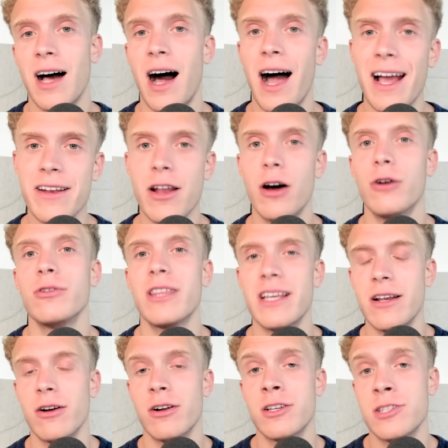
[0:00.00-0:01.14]
I know the
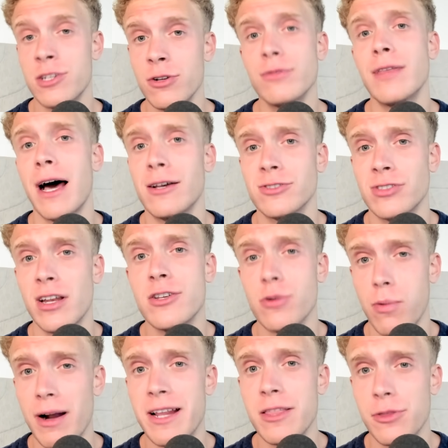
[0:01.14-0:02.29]
year is
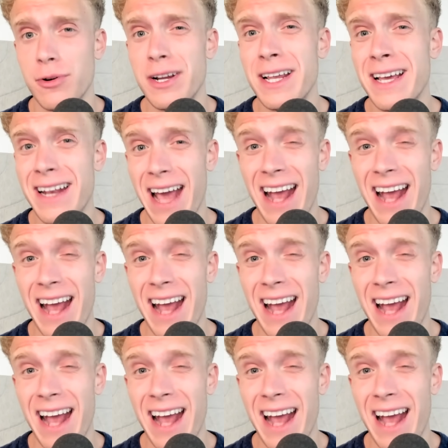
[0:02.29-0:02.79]
2023 and